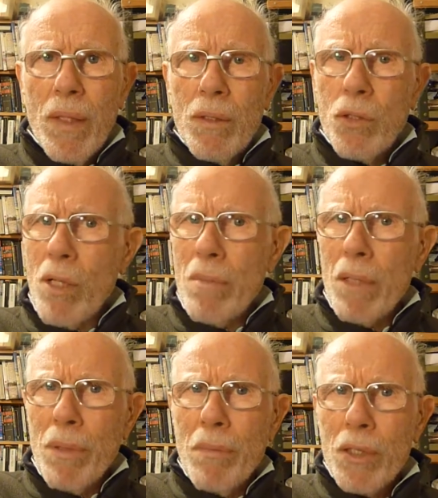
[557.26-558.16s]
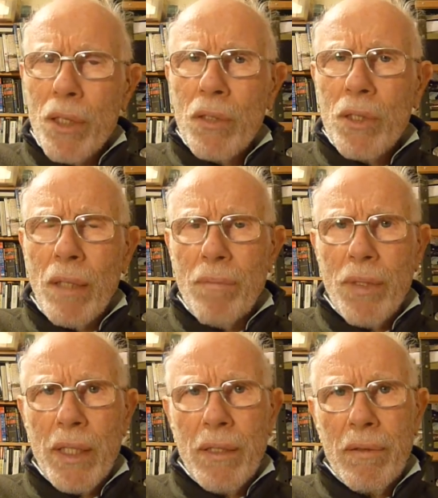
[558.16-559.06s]
So I may be missing
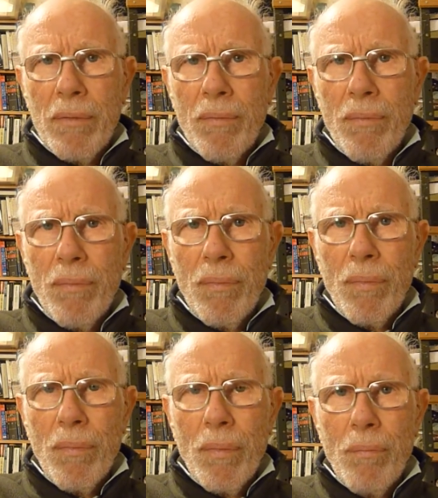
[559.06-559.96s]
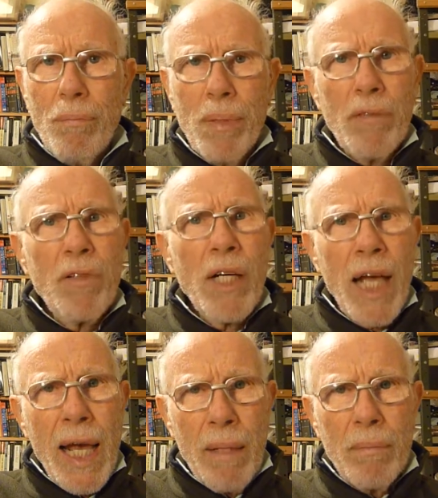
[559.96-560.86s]
something. But if I
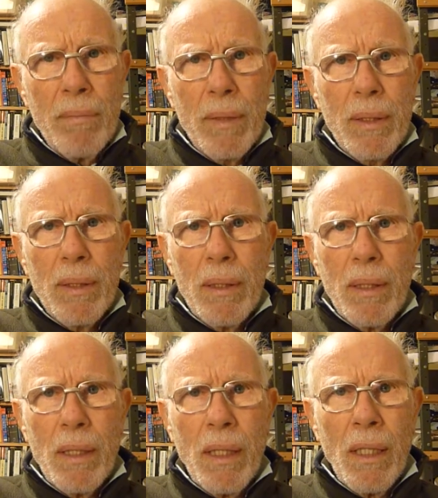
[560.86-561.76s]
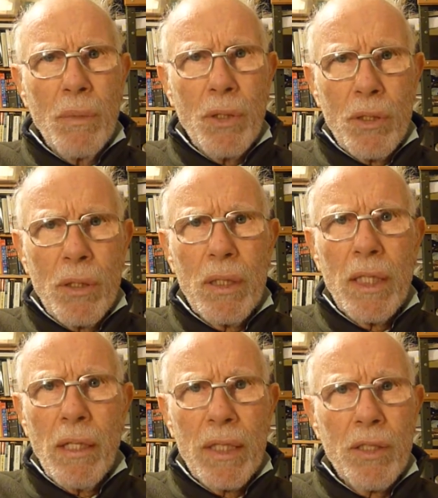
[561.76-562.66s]
am, I would certainly
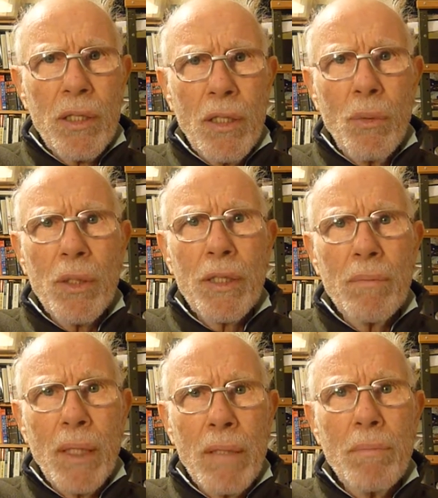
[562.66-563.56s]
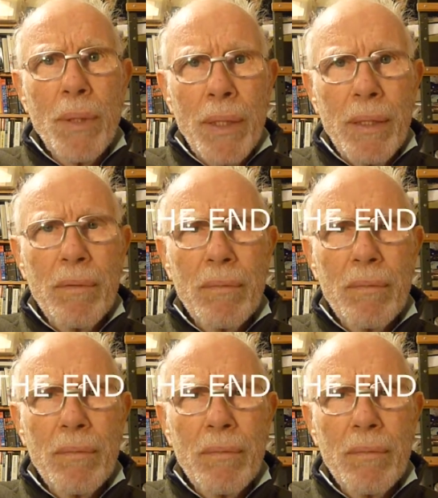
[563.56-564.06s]
like to know what it might be.